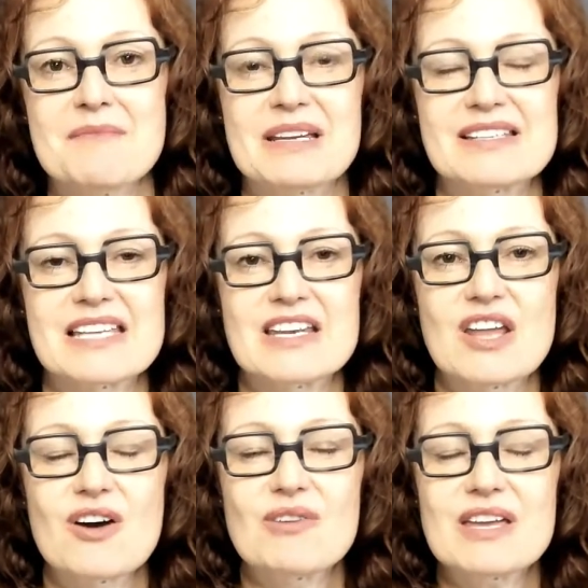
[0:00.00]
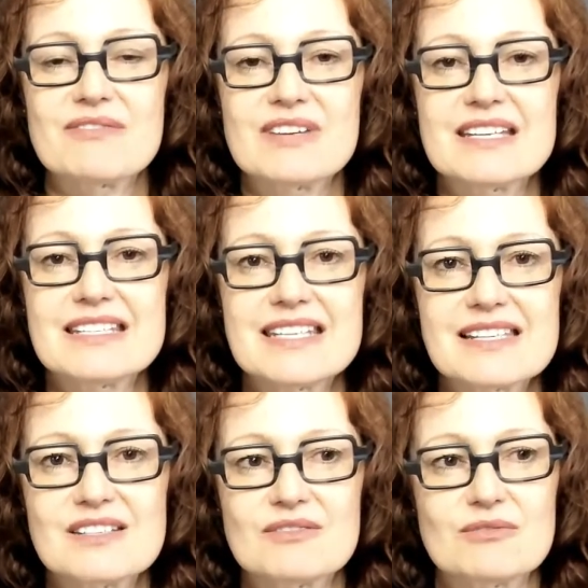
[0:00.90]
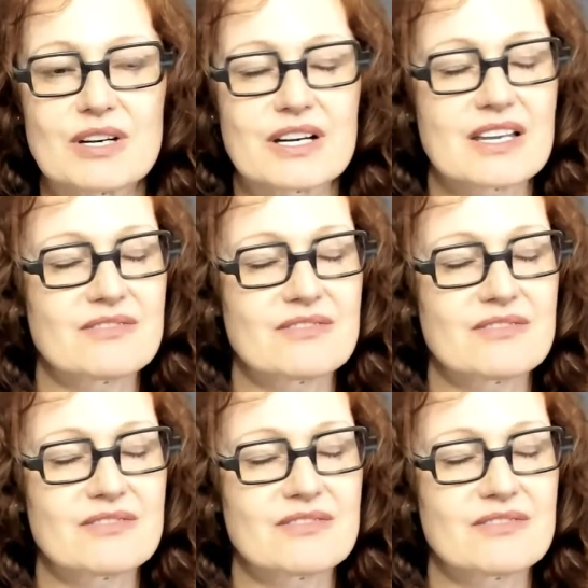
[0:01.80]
because I know if it doesn't work,